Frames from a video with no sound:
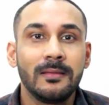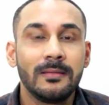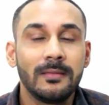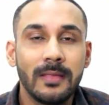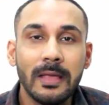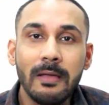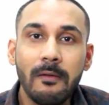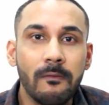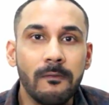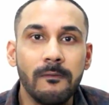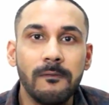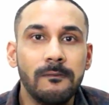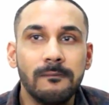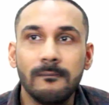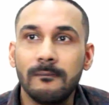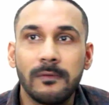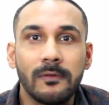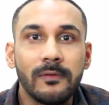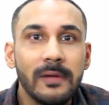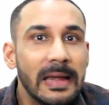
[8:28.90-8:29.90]
they're
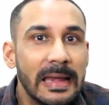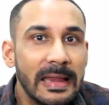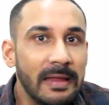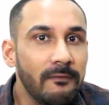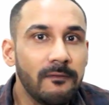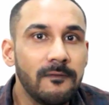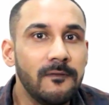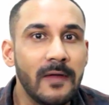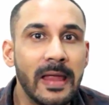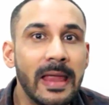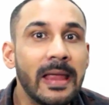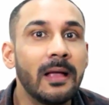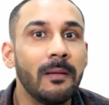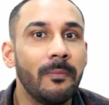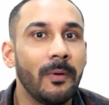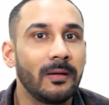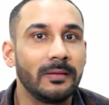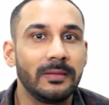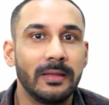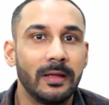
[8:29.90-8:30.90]
really vague
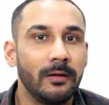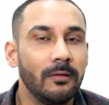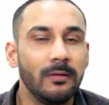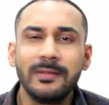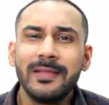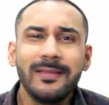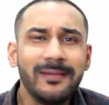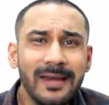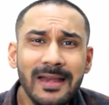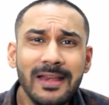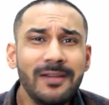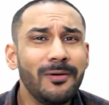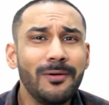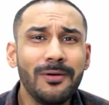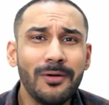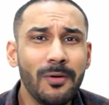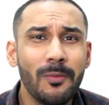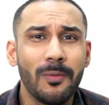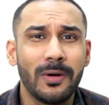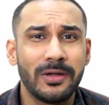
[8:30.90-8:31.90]
about their goal. They really
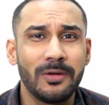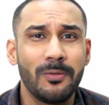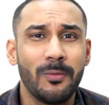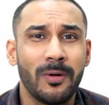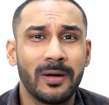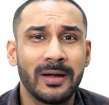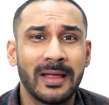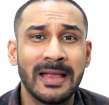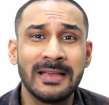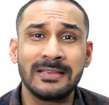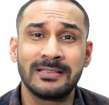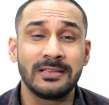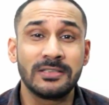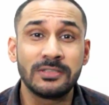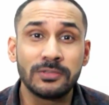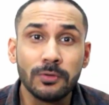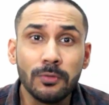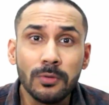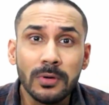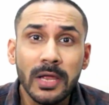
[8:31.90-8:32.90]
don't know what you want. Guys, the
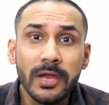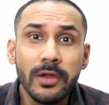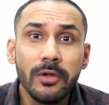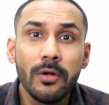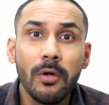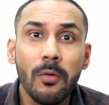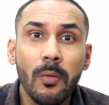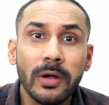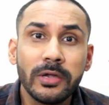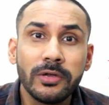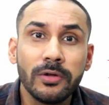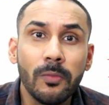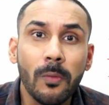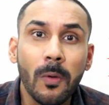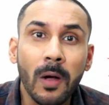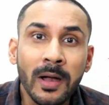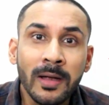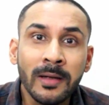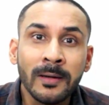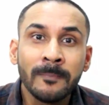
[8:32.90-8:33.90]
sooner you know what you
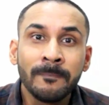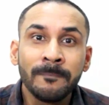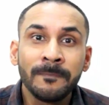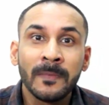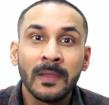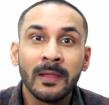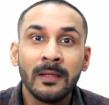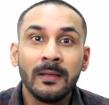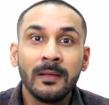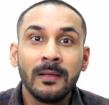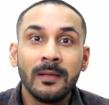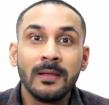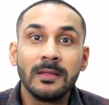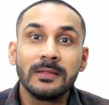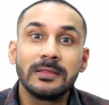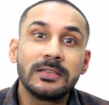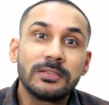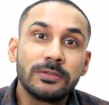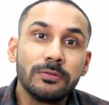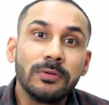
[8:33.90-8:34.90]
want,
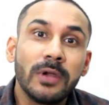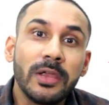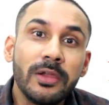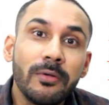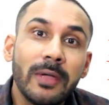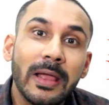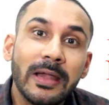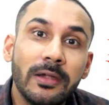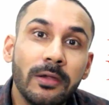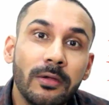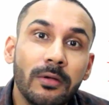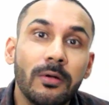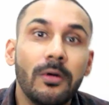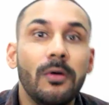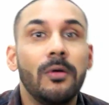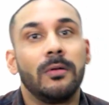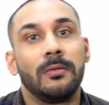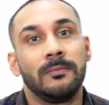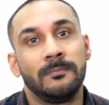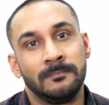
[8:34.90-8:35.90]
the sooner you get to your
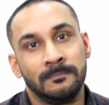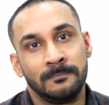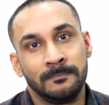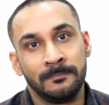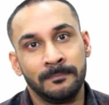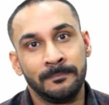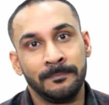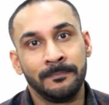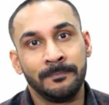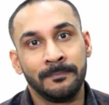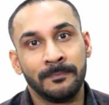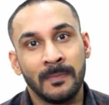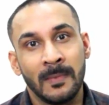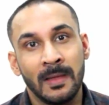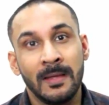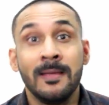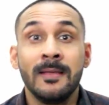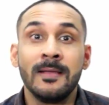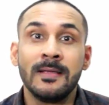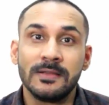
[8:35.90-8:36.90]
goal.
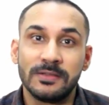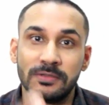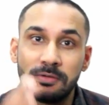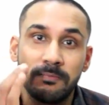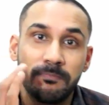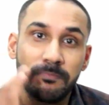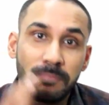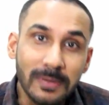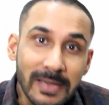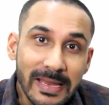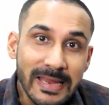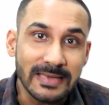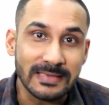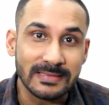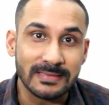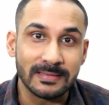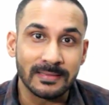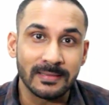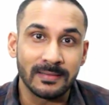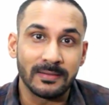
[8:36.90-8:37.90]
So
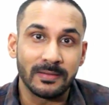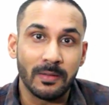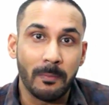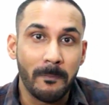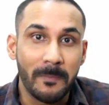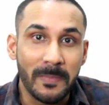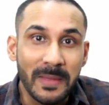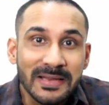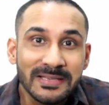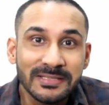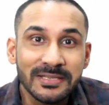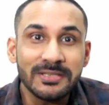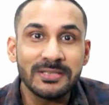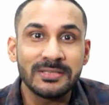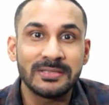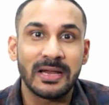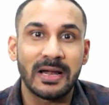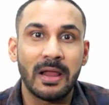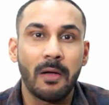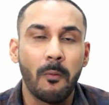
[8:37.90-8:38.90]
please, the
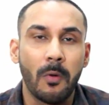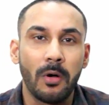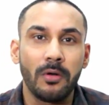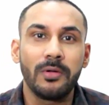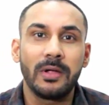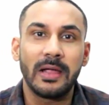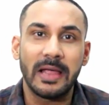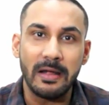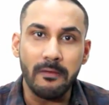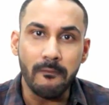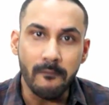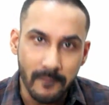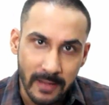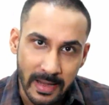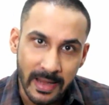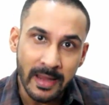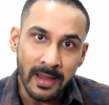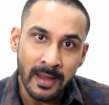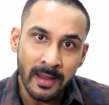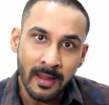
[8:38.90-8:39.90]
message that I want to
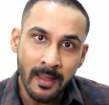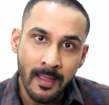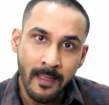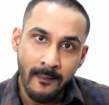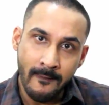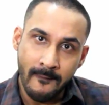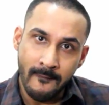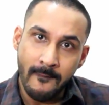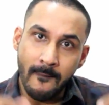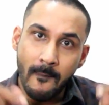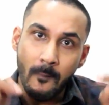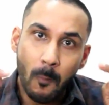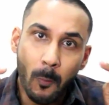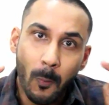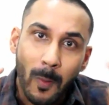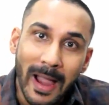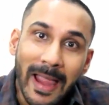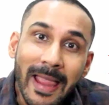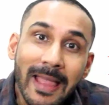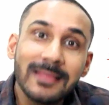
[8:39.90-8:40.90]
convey
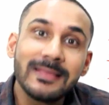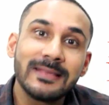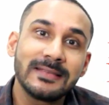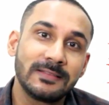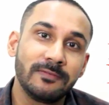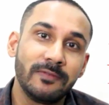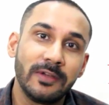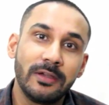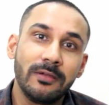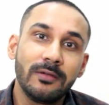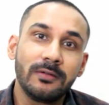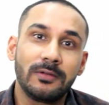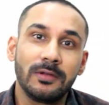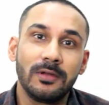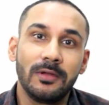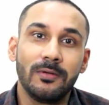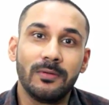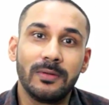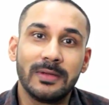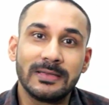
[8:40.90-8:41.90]
via this video to
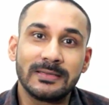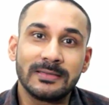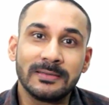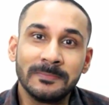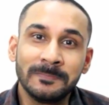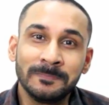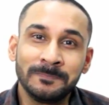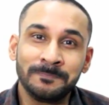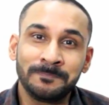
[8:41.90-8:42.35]
you is,